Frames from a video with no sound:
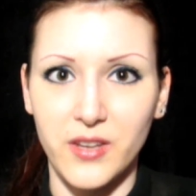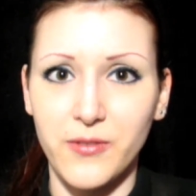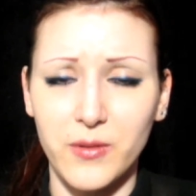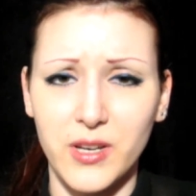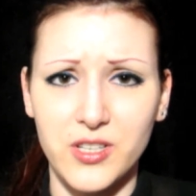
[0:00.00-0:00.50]
The
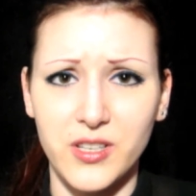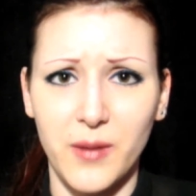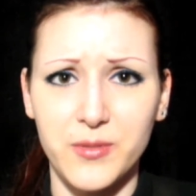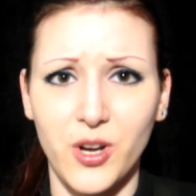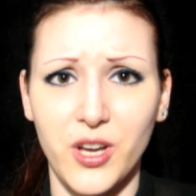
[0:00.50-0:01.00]
foundation that
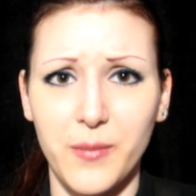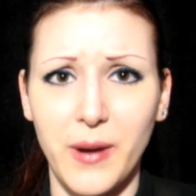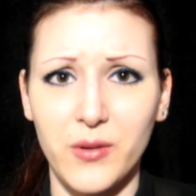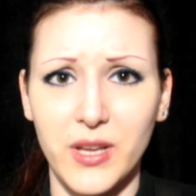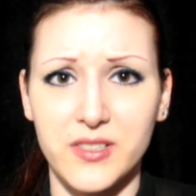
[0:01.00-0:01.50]
I'm talking
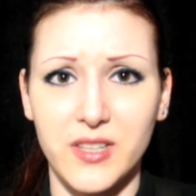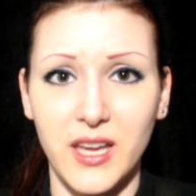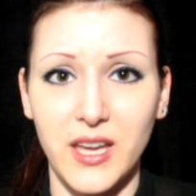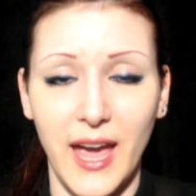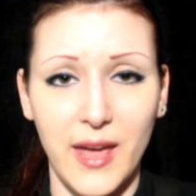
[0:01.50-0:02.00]
about is
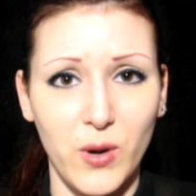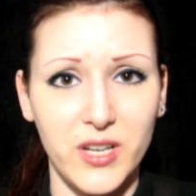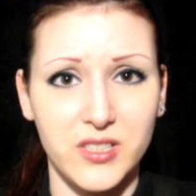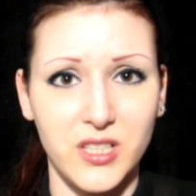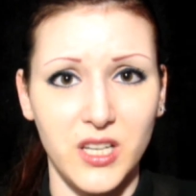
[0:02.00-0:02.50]
the
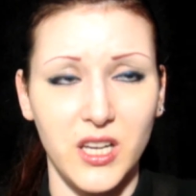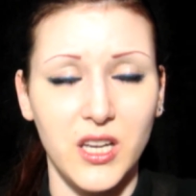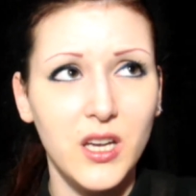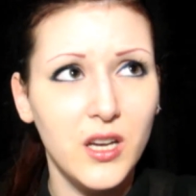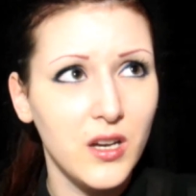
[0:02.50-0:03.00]

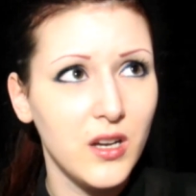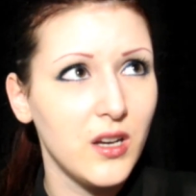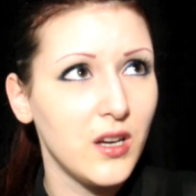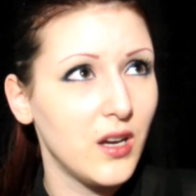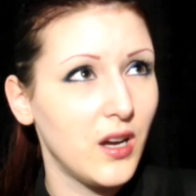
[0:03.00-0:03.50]
NYC,
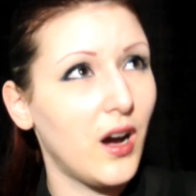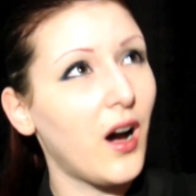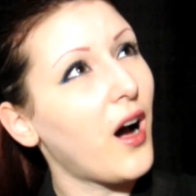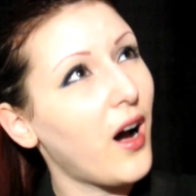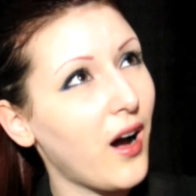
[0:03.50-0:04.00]

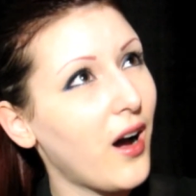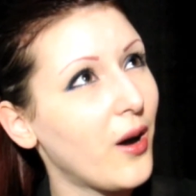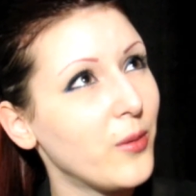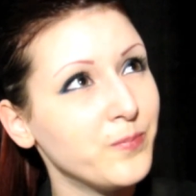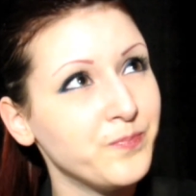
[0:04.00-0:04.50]

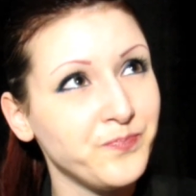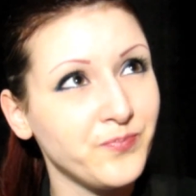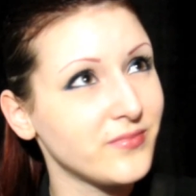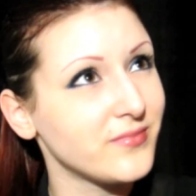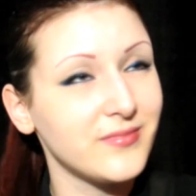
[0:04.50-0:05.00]

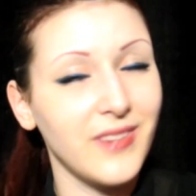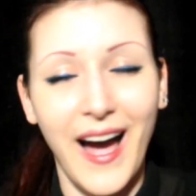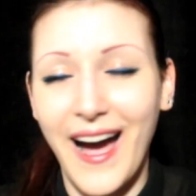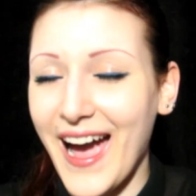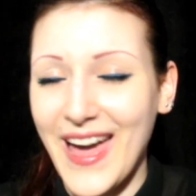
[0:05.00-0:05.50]

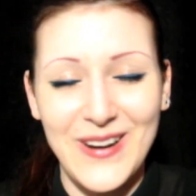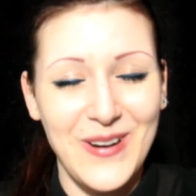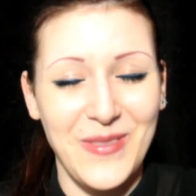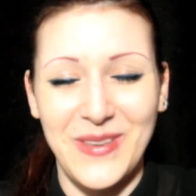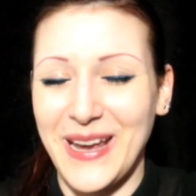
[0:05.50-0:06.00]
I don't
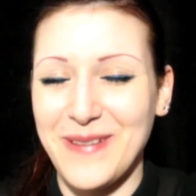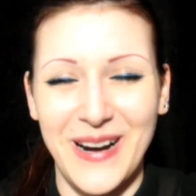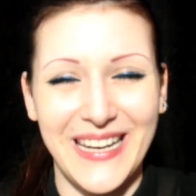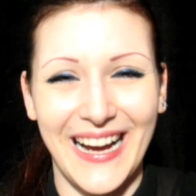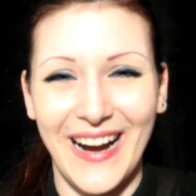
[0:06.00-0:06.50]
know the name
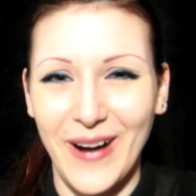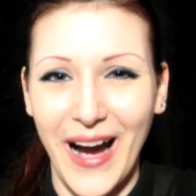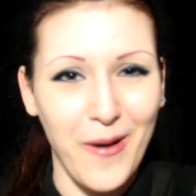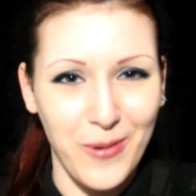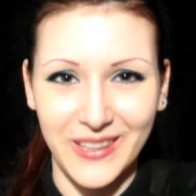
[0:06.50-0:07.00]
right now.
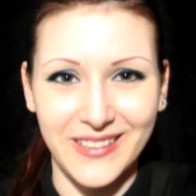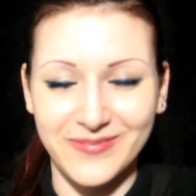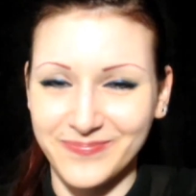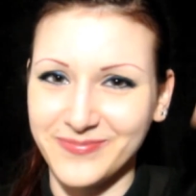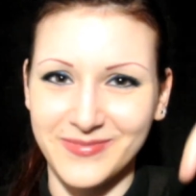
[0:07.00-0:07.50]
I will
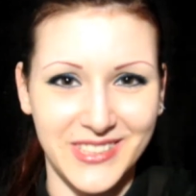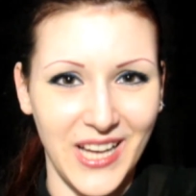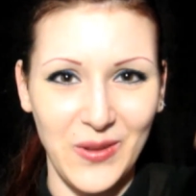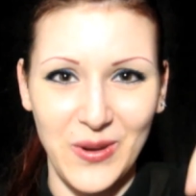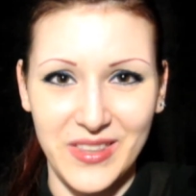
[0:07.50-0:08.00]

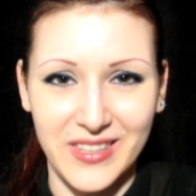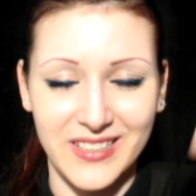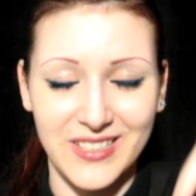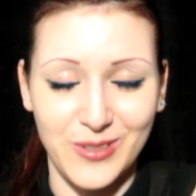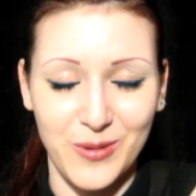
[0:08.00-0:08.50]
tell you in
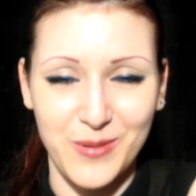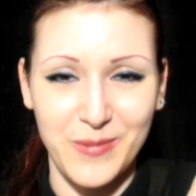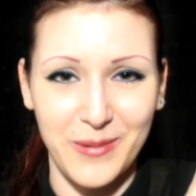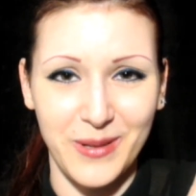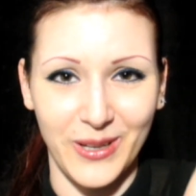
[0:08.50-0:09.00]
the description
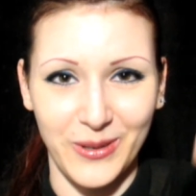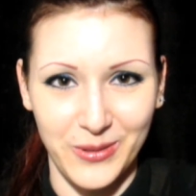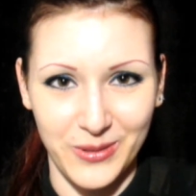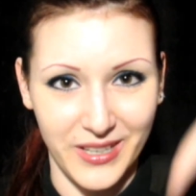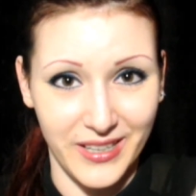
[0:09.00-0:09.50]
bar
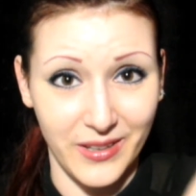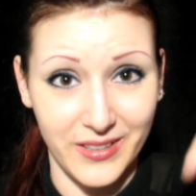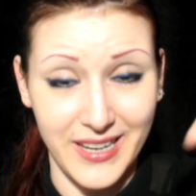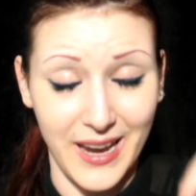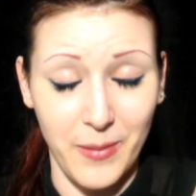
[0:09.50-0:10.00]
below
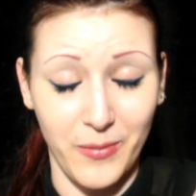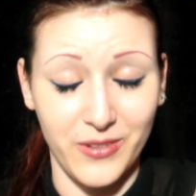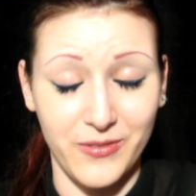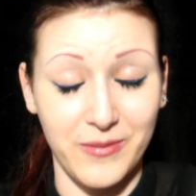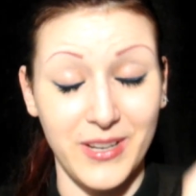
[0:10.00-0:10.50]
the name of
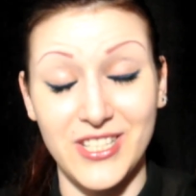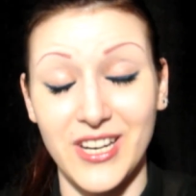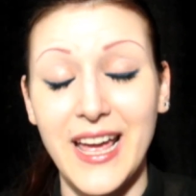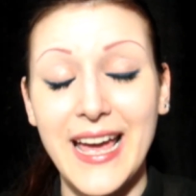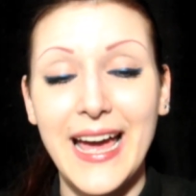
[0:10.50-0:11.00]
the foundation.